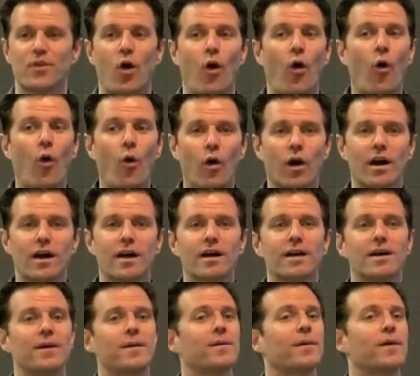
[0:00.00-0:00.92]

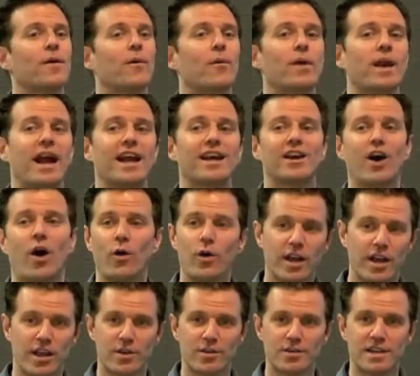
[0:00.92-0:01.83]
Or when I go
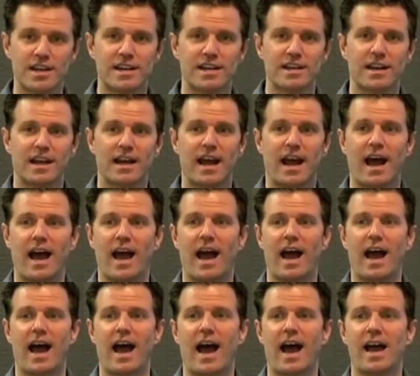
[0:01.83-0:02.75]
to use it,
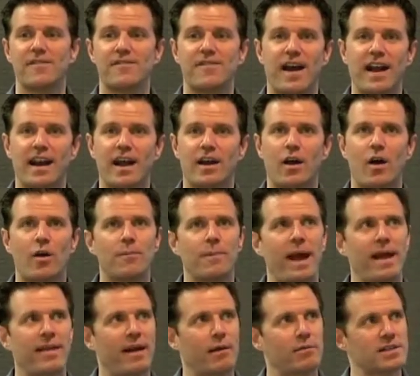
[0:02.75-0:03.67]
I find out, oh
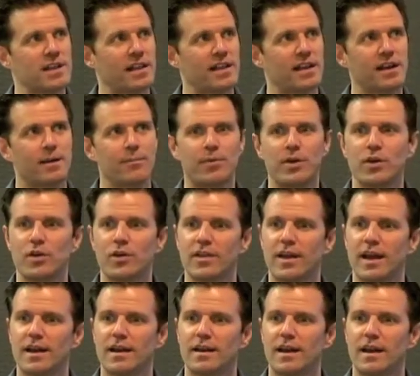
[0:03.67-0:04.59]
man, that was on the computer
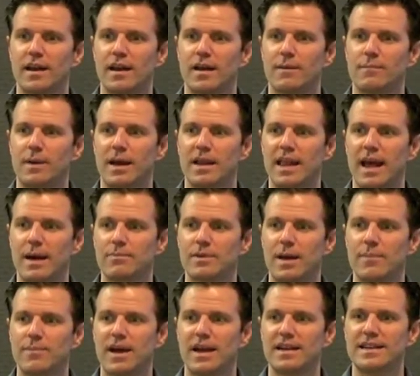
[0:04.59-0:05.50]
that my
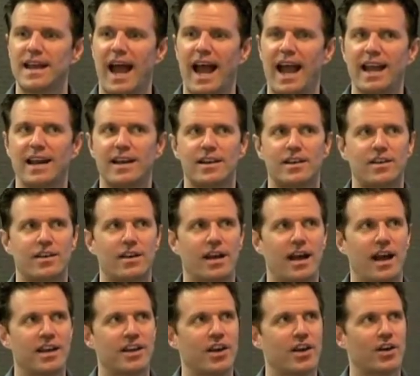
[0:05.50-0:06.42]
laptop that died
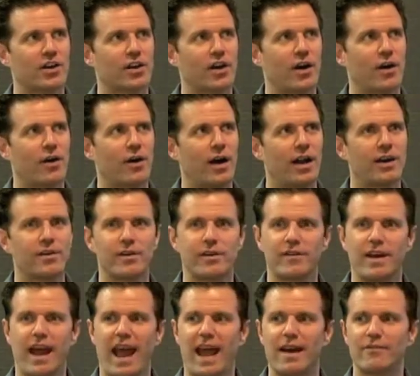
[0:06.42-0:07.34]
a year ago. I don't
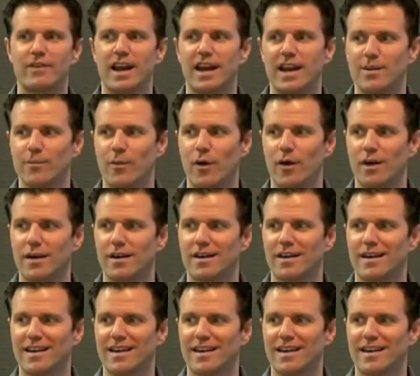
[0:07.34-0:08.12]
even have it anymore.